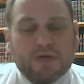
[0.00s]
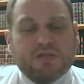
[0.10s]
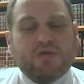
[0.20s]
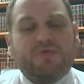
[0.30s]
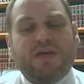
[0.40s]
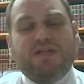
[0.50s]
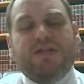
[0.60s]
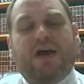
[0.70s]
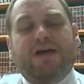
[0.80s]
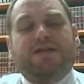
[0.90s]
So this
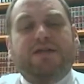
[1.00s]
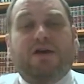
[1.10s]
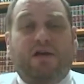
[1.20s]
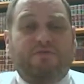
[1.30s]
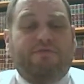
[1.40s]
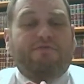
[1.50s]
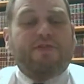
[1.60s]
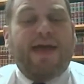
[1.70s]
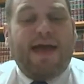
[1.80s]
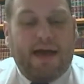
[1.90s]
idea of a
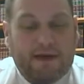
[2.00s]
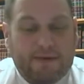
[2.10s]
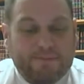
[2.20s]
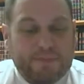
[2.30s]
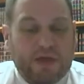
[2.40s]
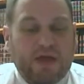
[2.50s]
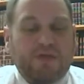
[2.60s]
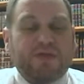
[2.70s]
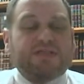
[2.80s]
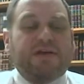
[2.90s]
flag,
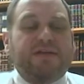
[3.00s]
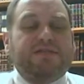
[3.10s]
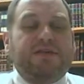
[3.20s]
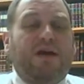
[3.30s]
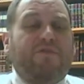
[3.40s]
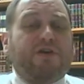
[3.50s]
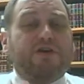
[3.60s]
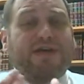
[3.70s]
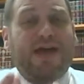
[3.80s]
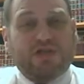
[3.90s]
and this idea of
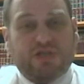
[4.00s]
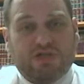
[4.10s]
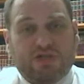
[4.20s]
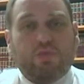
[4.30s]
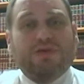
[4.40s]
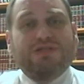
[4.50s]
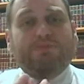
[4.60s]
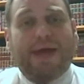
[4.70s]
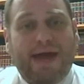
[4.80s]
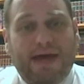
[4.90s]
connection to one's
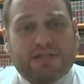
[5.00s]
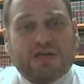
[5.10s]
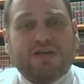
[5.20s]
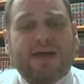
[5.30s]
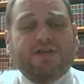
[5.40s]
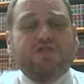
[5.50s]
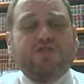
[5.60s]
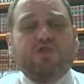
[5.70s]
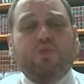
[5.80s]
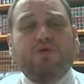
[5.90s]
past,
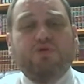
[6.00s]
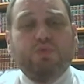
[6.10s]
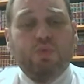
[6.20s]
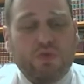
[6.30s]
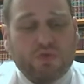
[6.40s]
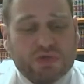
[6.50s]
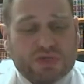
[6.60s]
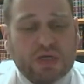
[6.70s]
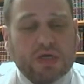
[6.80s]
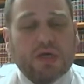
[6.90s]
connection to one's
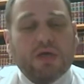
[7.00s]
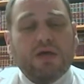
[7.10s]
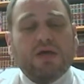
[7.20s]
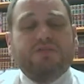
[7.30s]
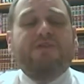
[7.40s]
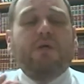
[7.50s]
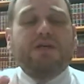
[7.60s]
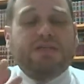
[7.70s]
roots, is very